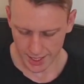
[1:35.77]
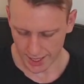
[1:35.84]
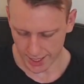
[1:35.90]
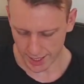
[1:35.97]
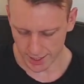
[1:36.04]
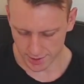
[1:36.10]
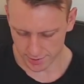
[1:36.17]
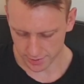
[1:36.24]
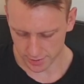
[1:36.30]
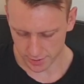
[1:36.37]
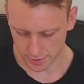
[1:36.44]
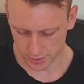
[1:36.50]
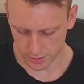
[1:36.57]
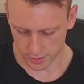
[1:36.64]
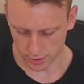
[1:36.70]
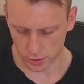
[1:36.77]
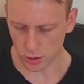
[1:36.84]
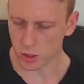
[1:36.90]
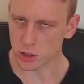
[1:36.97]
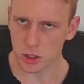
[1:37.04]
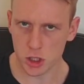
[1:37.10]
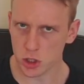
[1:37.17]
And you
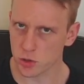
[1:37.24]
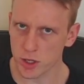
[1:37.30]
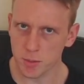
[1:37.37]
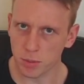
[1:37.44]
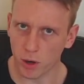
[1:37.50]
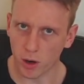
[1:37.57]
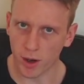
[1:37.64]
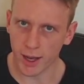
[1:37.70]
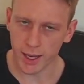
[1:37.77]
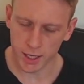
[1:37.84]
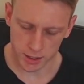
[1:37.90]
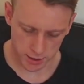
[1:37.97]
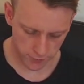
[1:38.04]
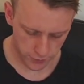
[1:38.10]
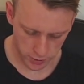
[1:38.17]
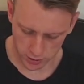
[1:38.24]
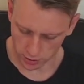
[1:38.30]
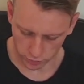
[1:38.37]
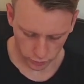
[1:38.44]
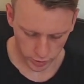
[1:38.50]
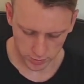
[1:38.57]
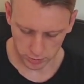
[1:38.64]
can just treat pi as if it's
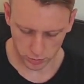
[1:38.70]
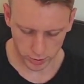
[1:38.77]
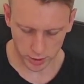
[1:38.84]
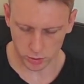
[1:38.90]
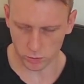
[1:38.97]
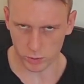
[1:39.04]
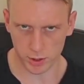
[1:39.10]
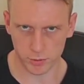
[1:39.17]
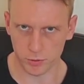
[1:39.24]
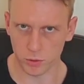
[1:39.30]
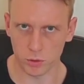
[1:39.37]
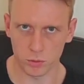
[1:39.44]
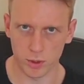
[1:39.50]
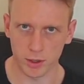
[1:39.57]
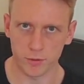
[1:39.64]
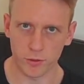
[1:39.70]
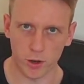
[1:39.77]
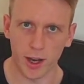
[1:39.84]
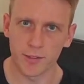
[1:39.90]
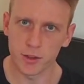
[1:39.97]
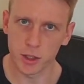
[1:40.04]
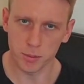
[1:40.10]

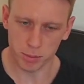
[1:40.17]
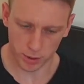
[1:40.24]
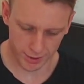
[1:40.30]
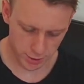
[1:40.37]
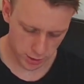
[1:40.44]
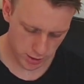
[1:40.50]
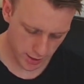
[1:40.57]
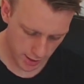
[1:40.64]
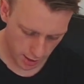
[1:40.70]
3.1415, you know, pi is just a